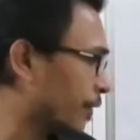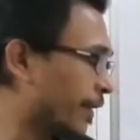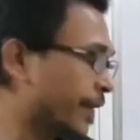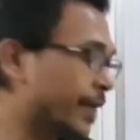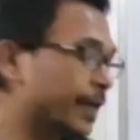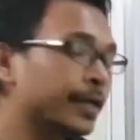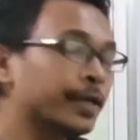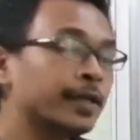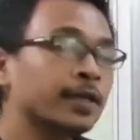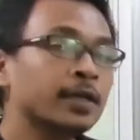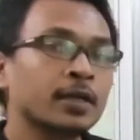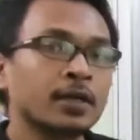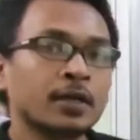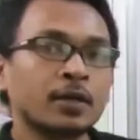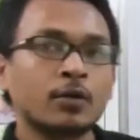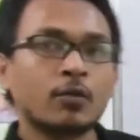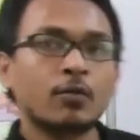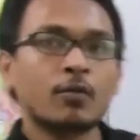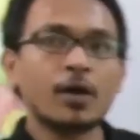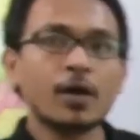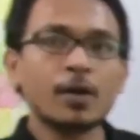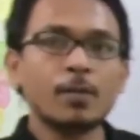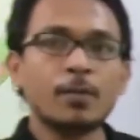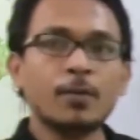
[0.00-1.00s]
where
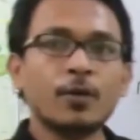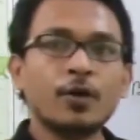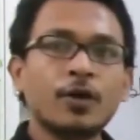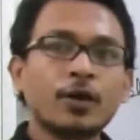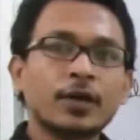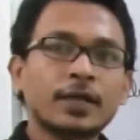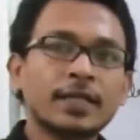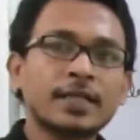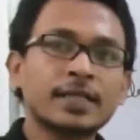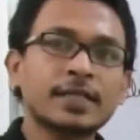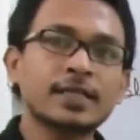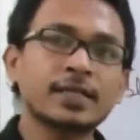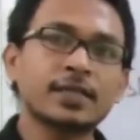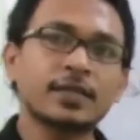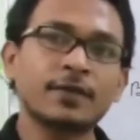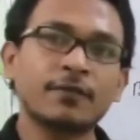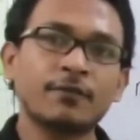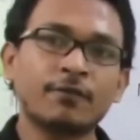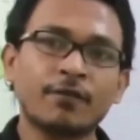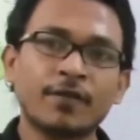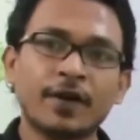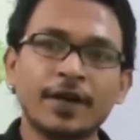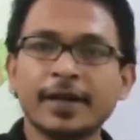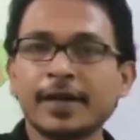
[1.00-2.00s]
one block is
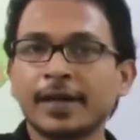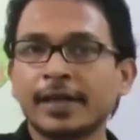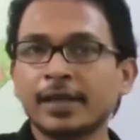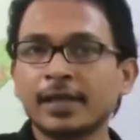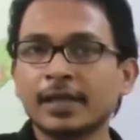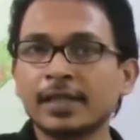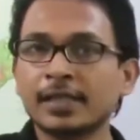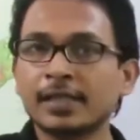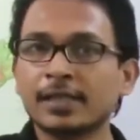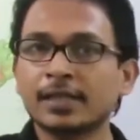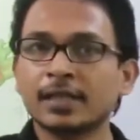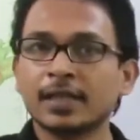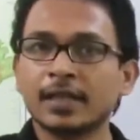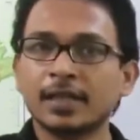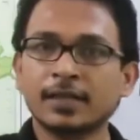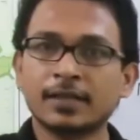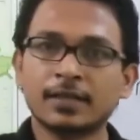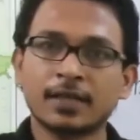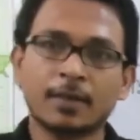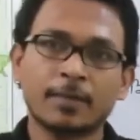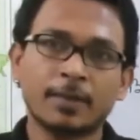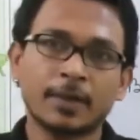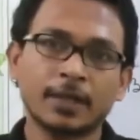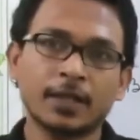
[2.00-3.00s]
defined inside
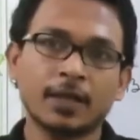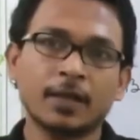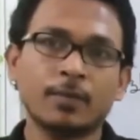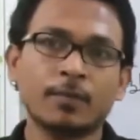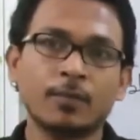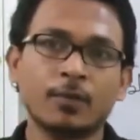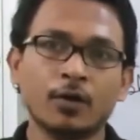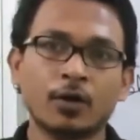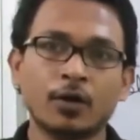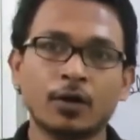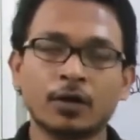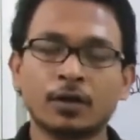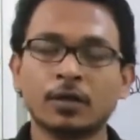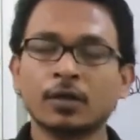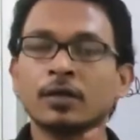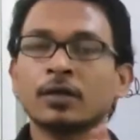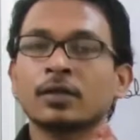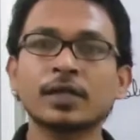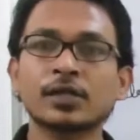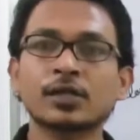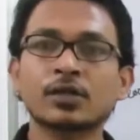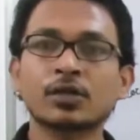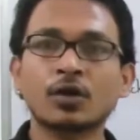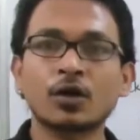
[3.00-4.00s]
some other block,
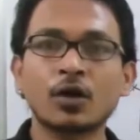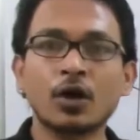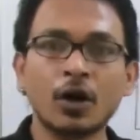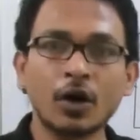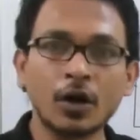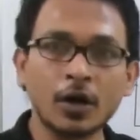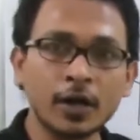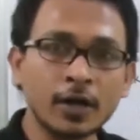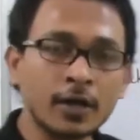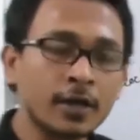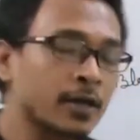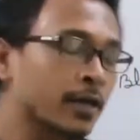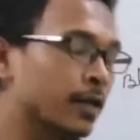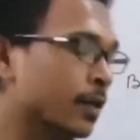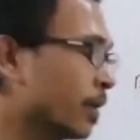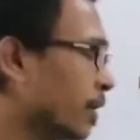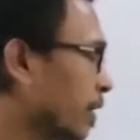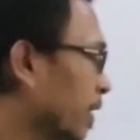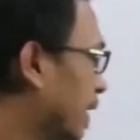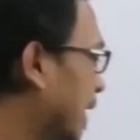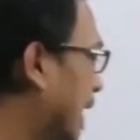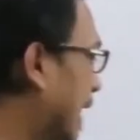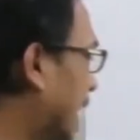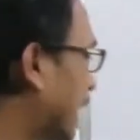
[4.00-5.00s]
is called
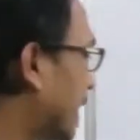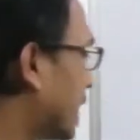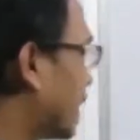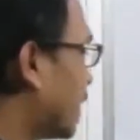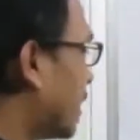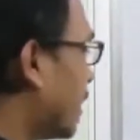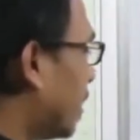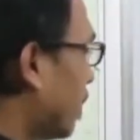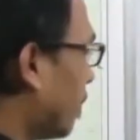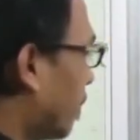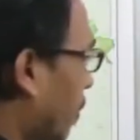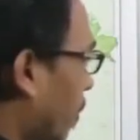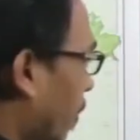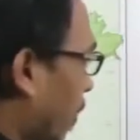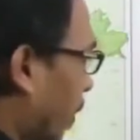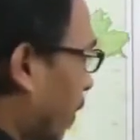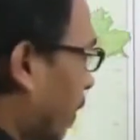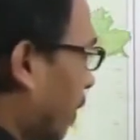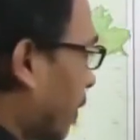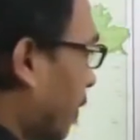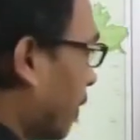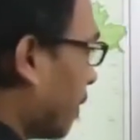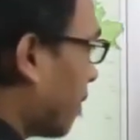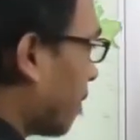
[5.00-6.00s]
nested
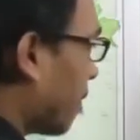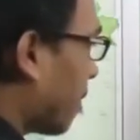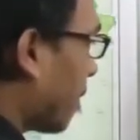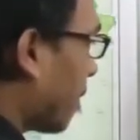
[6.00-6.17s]
block.